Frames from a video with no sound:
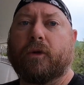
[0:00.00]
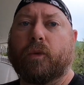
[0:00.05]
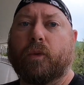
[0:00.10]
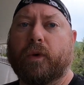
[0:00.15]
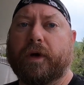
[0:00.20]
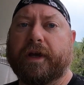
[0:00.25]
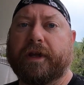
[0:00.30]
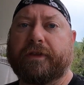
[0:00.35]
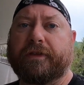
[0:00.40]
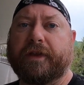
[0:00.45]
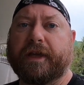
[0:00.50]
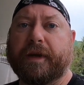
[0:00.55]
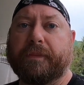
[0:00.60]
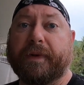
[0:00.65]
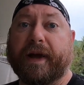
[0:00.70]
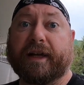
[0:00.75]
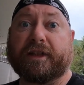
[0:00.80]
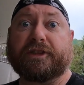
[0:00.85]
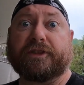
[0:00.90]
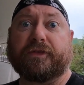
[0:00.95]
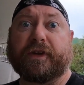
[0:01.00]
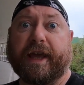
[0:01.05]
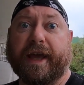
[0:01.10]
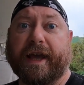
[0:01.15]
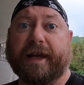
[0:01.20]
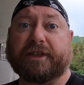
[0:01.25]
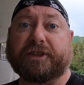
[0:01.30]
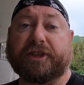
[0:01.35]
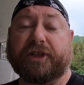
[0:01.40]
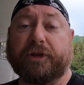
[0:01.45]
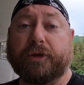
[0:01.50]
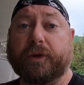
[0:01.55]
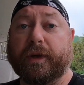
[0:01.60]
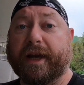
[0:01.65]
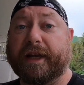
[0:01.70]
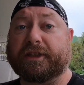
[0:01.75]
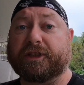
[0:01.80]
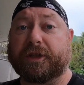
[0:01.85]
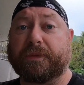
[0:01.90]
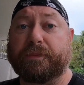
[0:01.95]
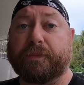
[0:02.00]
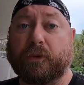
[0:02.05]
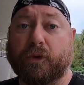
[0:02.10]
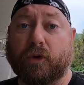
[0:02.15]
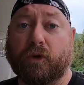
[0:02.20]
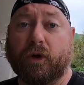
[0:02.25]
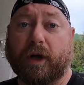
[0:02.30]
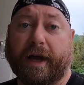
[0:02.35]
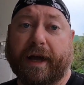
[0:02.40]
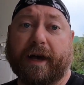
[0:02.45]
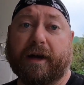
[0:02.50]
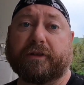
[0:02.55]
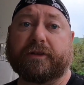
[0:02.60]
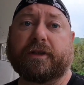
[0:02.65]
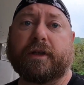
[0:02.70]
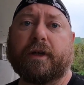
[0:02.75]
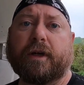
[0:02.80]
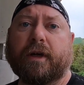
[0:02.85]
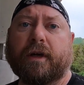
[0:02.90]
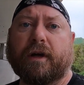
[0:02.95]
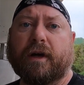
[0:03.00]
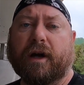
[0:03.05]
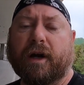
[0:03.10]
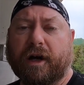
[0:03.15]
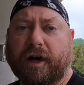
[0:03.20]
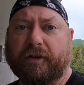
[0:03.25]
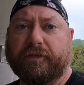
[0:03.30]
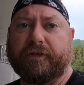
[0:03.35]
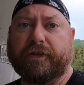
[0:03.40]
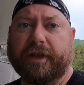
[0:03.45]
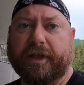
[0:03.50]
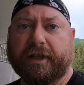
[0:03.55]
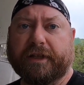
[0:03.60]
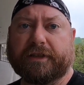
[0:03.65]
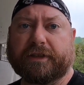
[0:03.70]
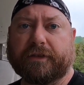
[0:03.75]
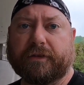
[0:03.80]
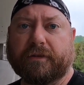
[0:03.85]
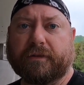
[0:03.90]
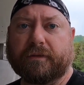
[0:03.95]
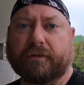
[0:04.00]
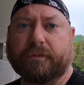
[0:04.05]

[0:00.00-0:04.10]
with the amounts of cash that you can actually pull out of these